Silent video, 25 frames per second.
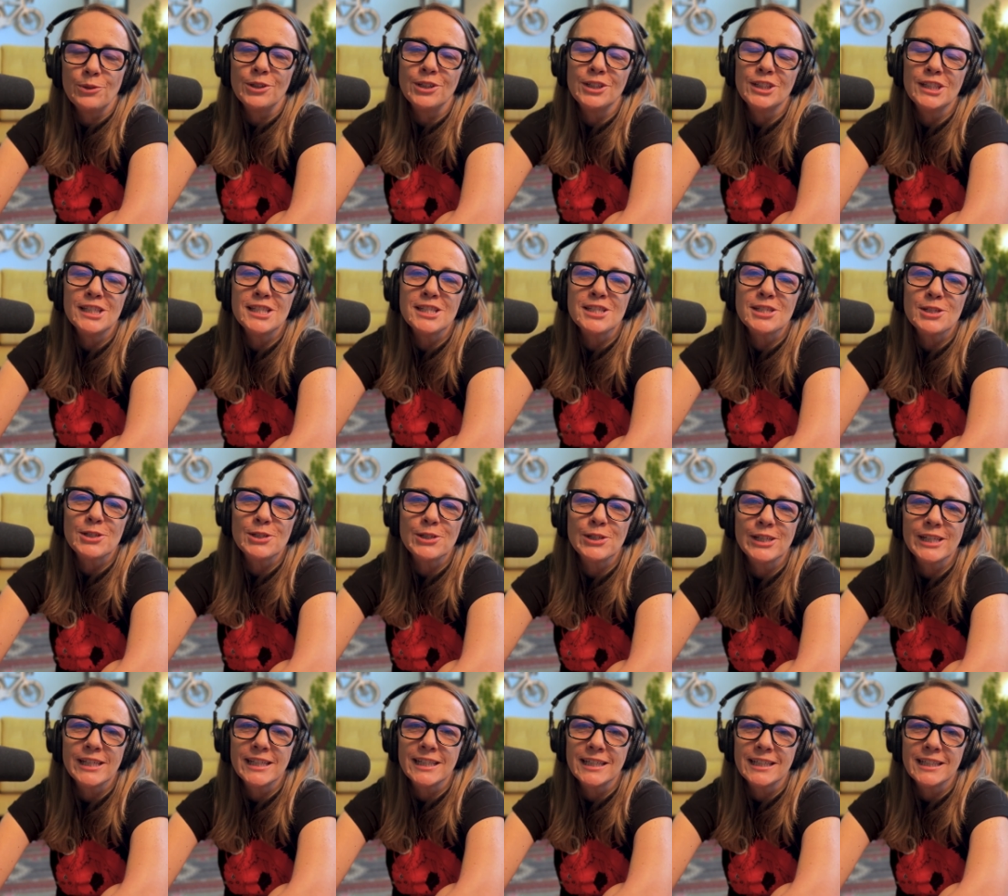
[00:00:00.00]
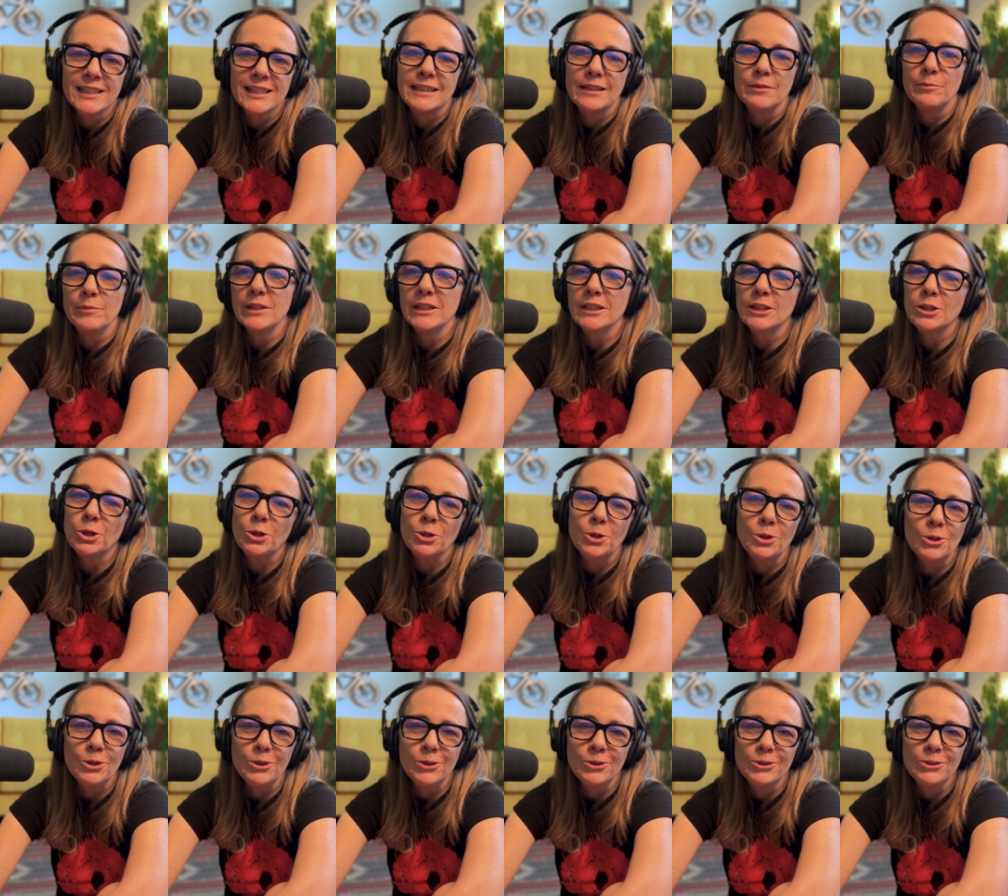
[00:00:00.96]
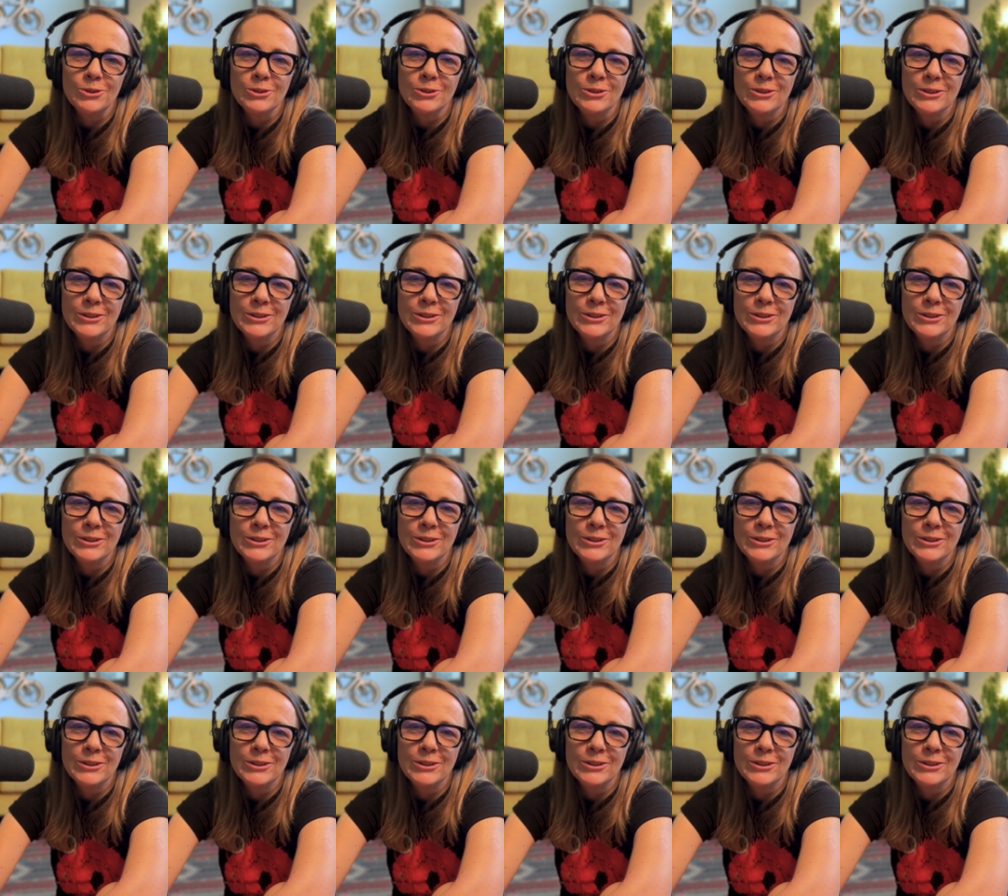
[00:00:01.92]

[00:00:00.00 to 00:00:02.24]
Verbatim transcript: what are you doing? Give me a call.